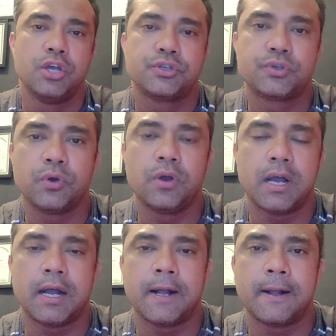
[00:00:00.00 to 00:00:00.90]
So
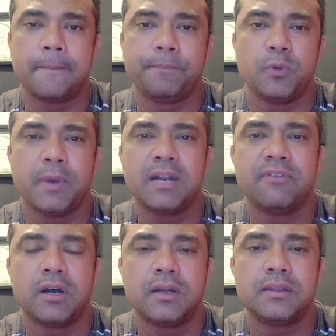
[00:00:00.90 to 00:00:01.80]
you might
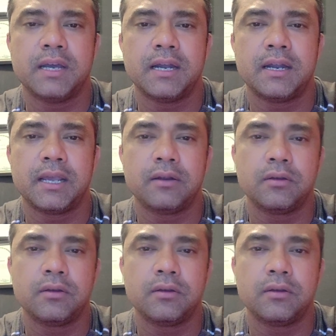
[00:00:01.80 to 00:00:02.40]
have heard that